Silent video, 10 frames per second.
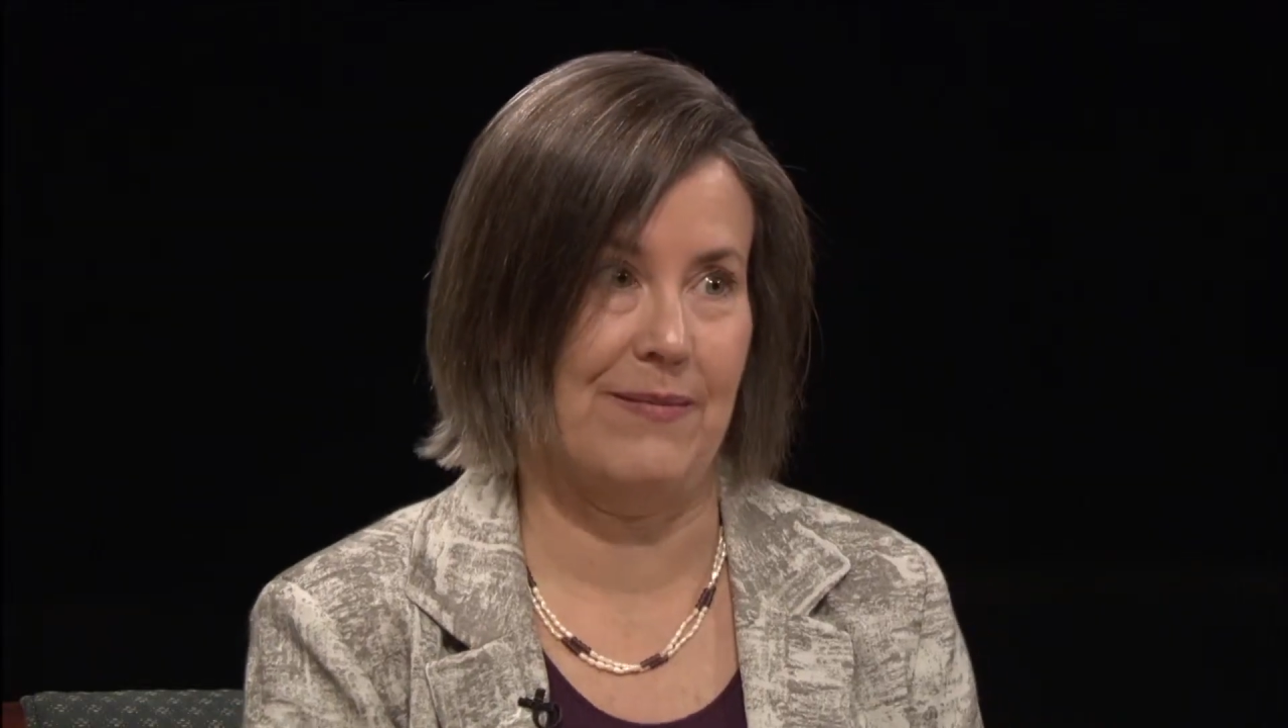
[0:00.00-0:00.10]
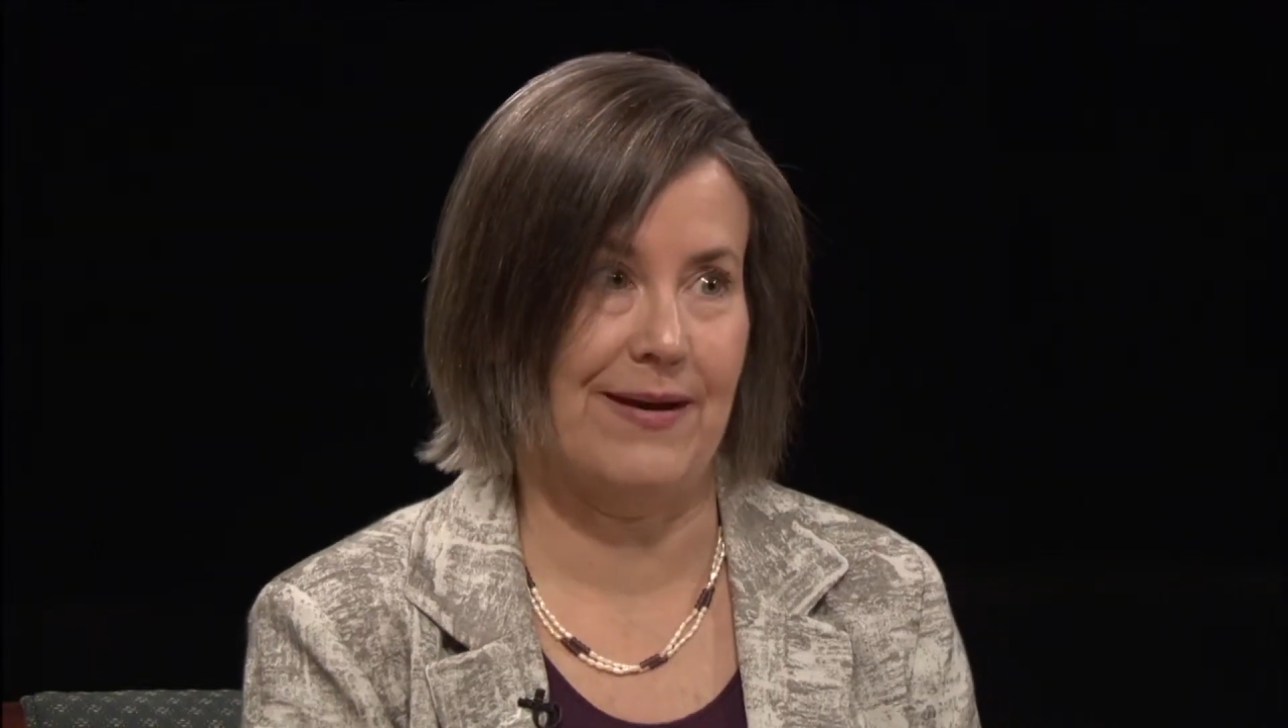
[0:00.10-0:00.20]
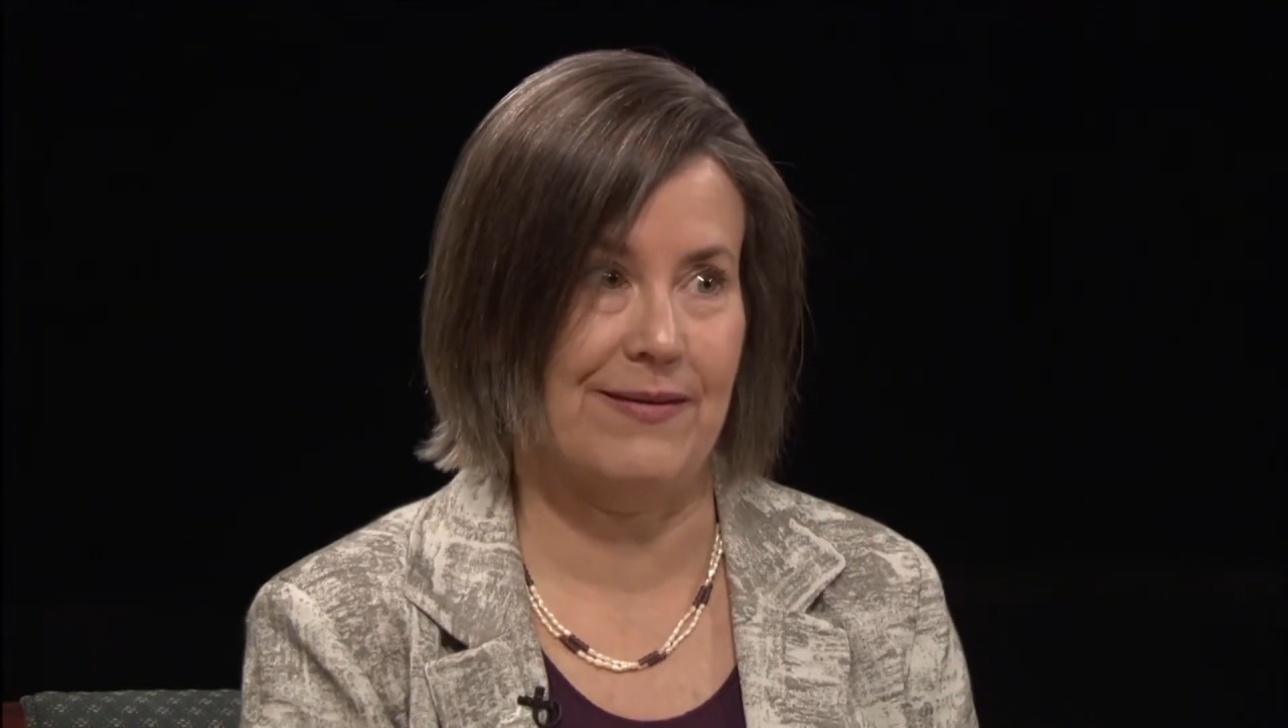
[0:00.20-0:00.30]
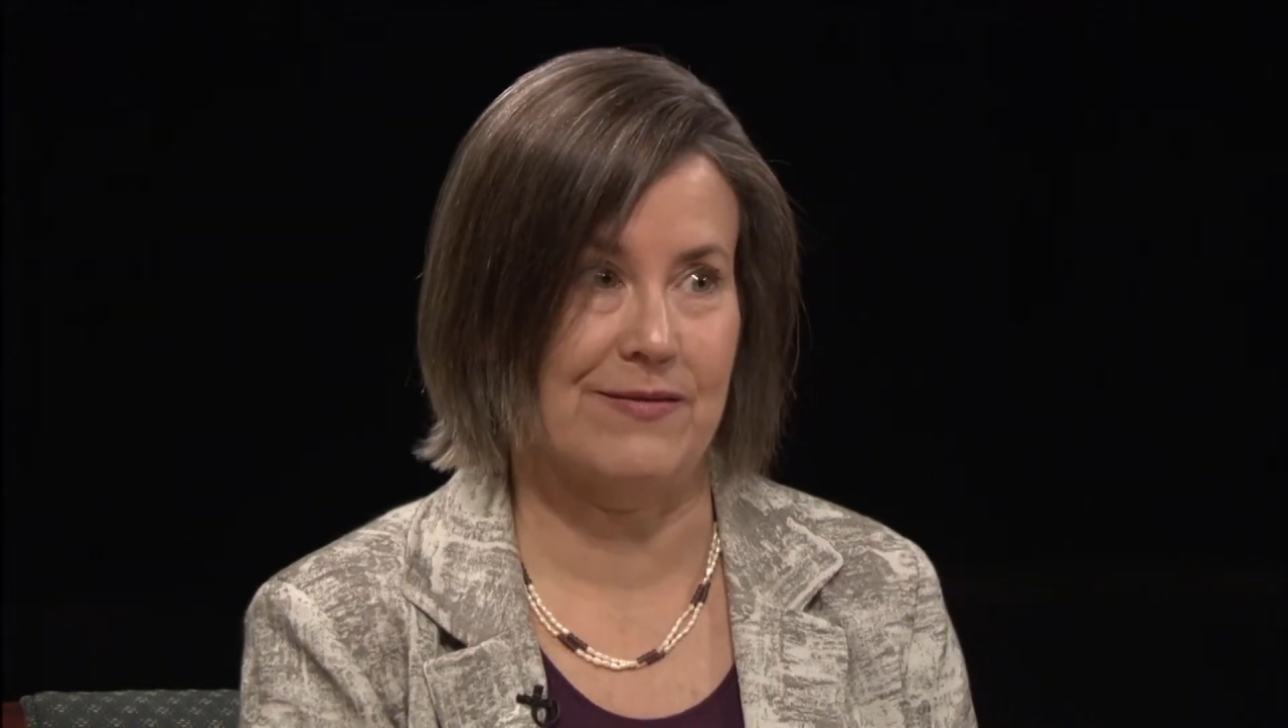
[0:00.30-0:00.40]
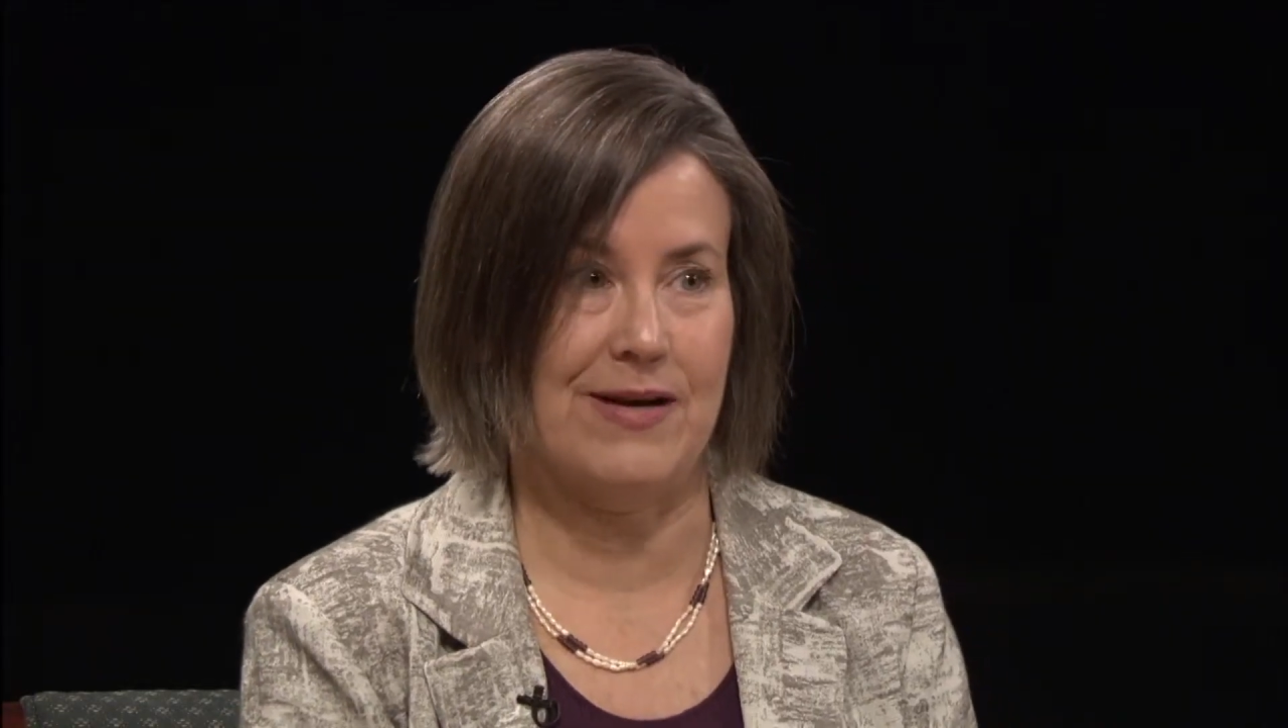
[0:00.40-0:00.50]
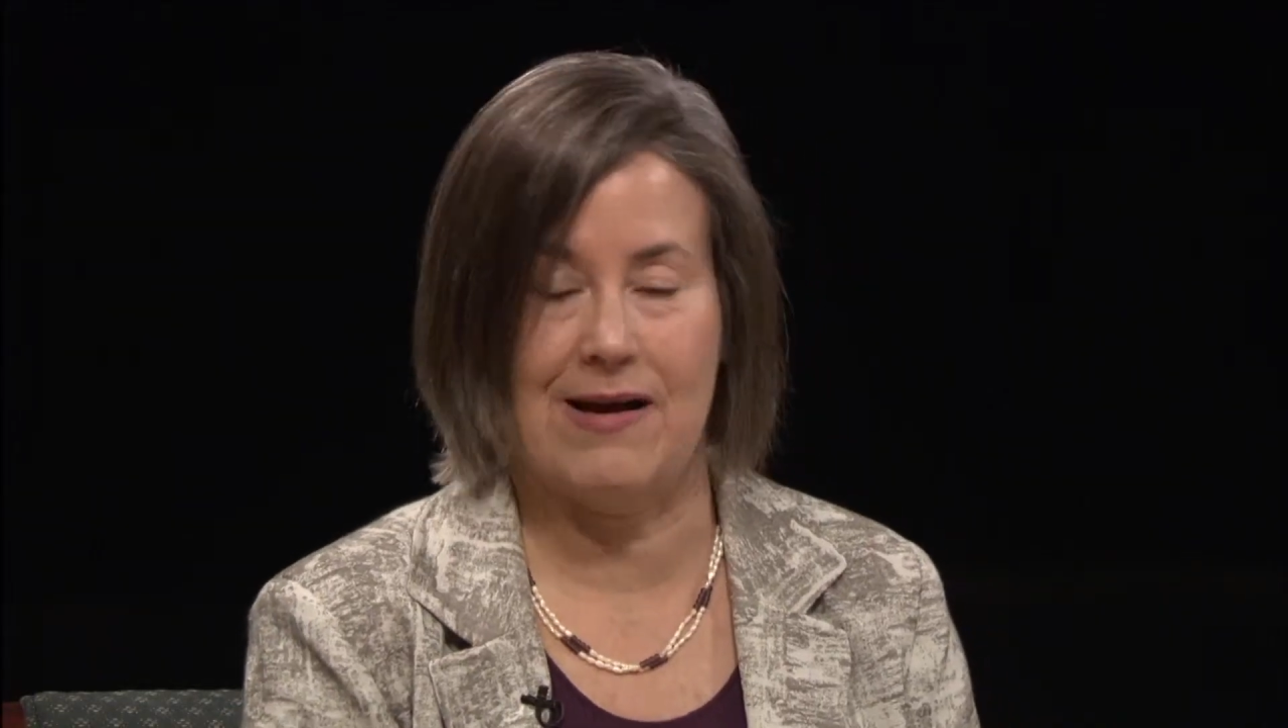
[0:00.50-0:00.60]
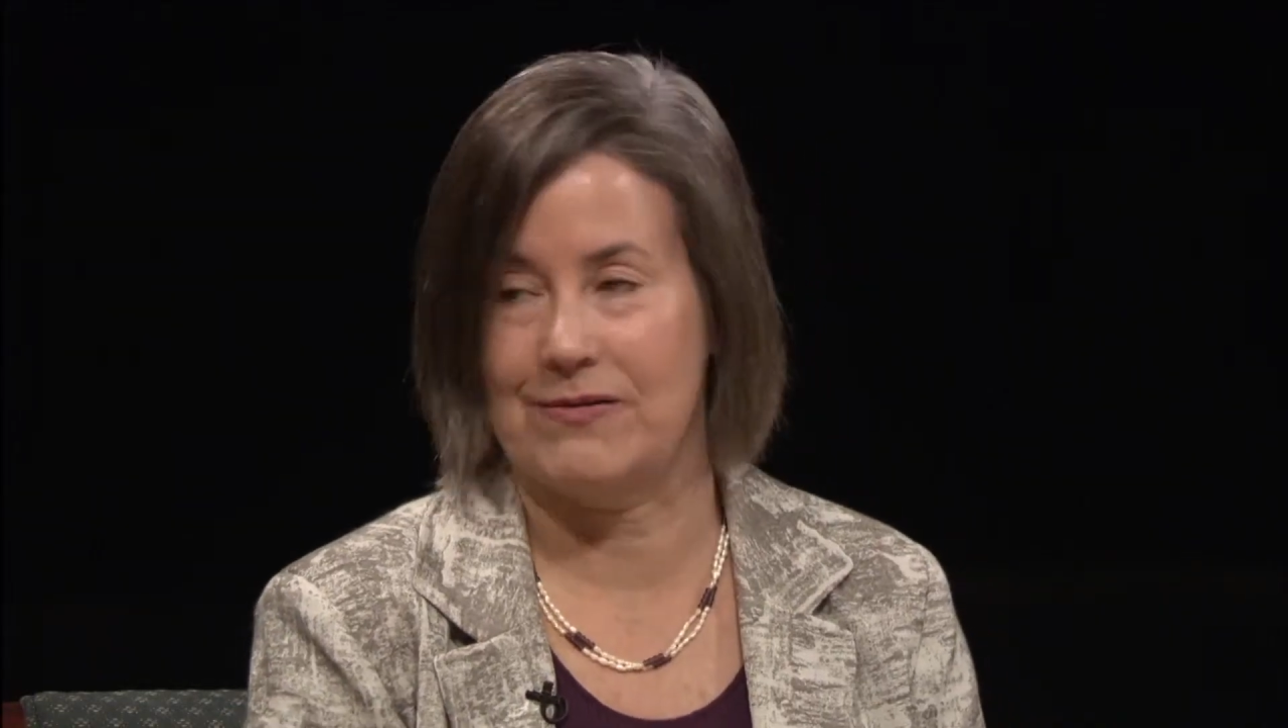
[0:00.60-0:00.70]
and they're now